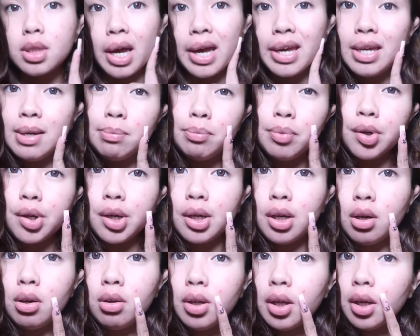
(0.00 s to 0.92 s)
i am breaking
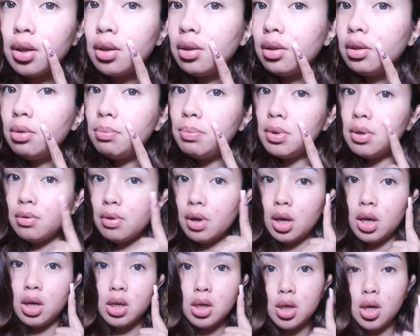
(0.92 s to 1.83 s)
out like a little bit
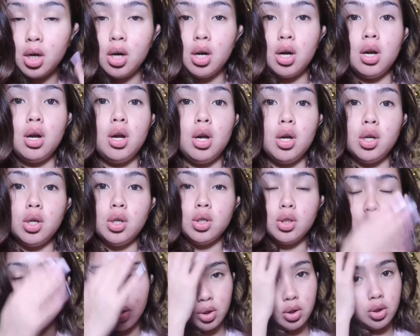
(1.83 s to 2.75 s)
right here
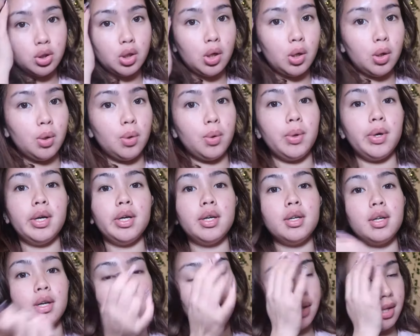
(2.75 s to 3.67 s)
so
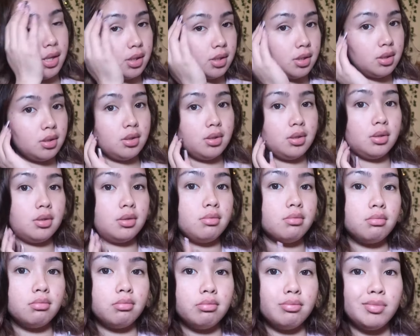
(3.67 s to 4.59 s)
i need
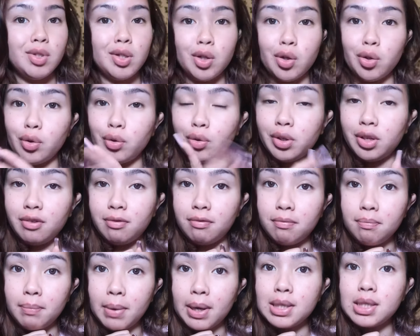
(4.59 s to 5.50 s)
to you know
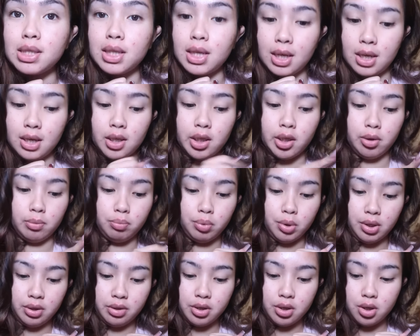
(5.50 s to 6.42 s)
give my skin a little
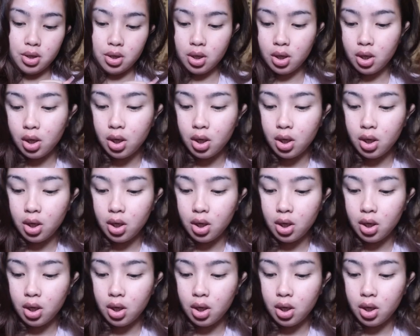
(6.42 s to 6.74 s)
breather